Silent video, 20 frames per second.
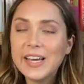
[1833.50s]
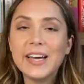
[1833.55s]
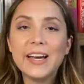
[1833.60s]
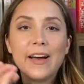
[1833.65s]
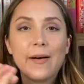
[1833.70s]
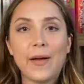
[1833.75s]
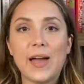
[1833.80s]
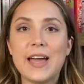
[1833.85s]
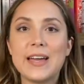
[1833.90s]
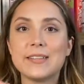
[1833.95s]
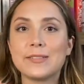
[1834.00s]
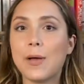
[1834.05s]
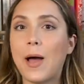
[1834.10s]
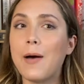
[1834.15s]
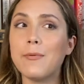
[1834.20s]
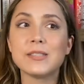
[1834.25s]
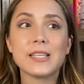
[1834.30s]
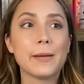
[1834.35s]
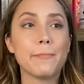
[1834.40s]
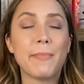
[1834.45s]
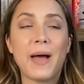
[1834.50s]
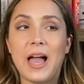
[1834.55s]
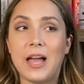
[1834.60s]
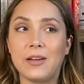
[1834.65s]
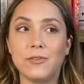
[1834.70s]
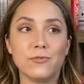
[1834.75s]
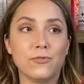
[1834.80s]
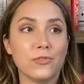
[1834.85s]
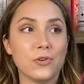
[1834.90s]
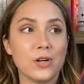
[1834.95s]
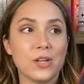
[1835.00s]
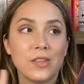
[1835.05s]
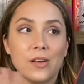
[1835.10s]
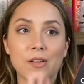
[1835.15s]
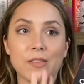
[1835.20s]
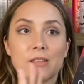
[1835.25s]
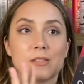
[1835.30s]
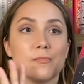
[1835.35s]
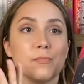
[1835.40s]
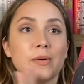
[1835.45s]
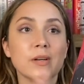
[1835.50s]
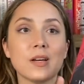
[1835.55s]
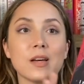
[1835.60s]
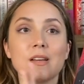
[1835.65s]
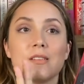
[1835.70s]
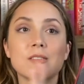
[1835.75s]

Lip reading: Okay, so I was like back and forth, y'all. This book